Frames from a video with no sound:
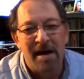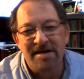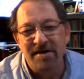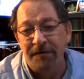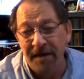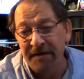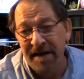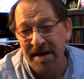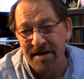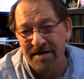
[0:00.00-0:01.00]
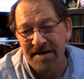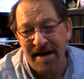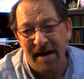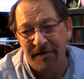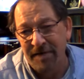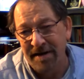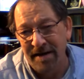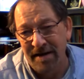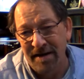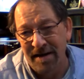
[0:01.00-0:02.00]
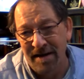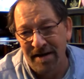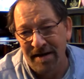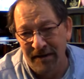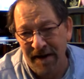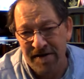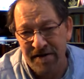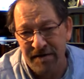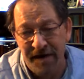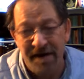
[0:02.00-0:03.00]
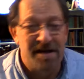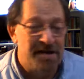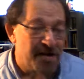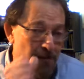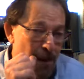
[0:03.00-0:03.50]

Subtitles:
So 50 years after the convention finished,